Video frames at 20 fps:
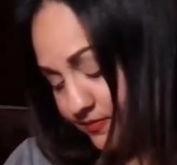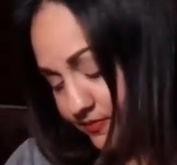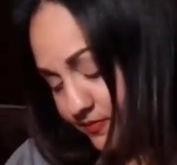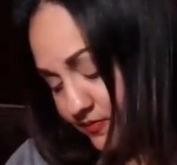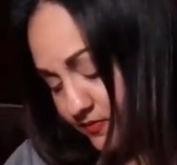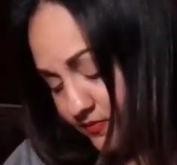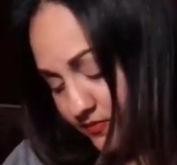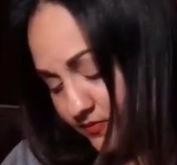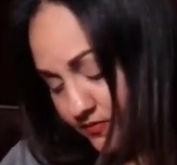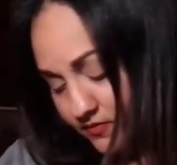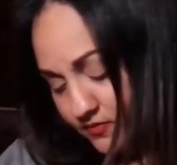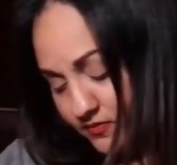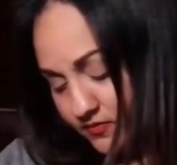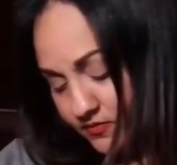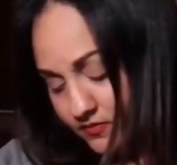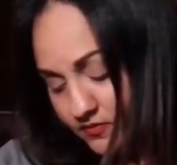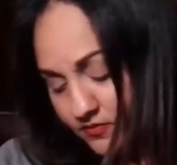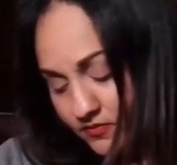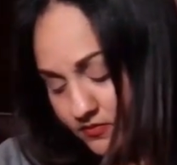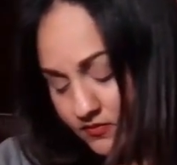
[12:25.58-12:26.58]

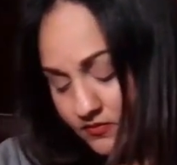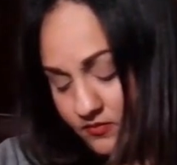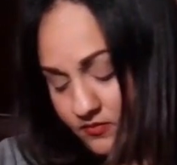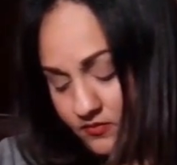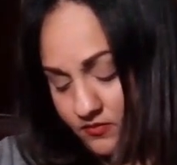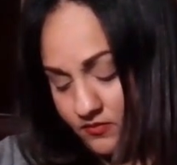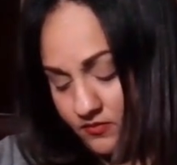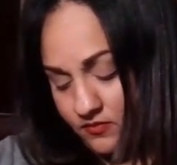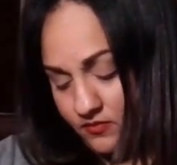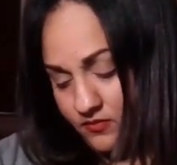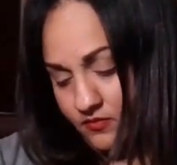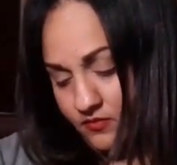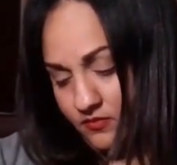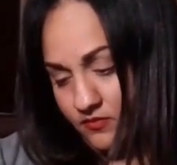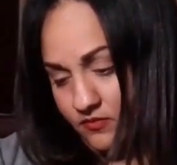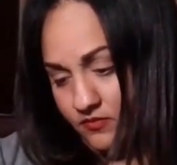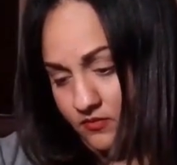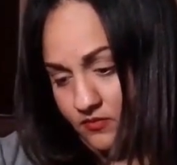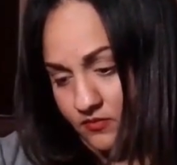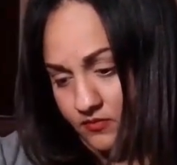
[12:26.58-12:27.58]

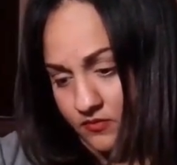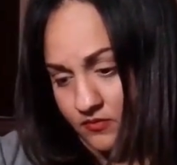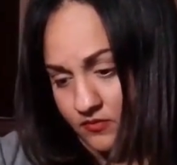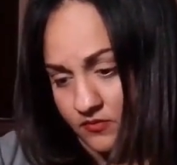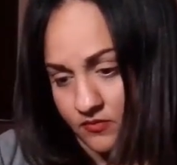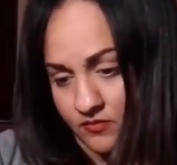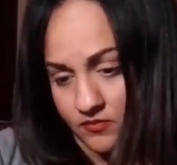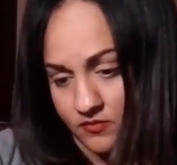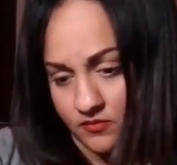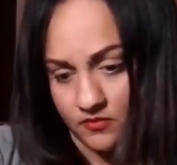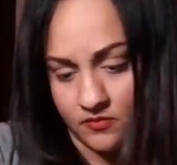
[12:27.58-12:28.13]
(no one is talking)